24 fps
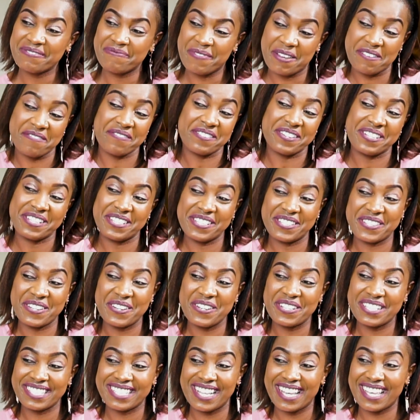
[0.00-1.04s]
My first
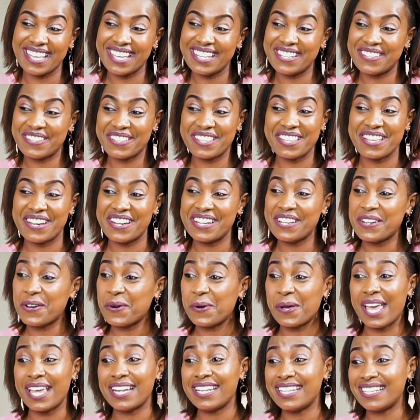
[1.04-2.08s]
song, second or third, or
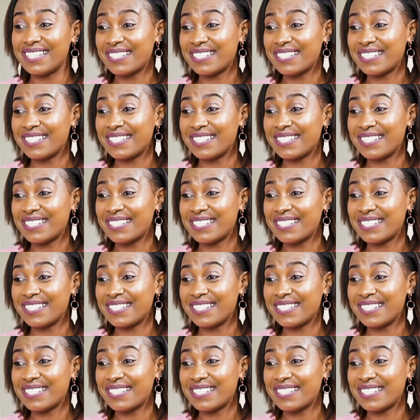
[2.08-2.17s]
any?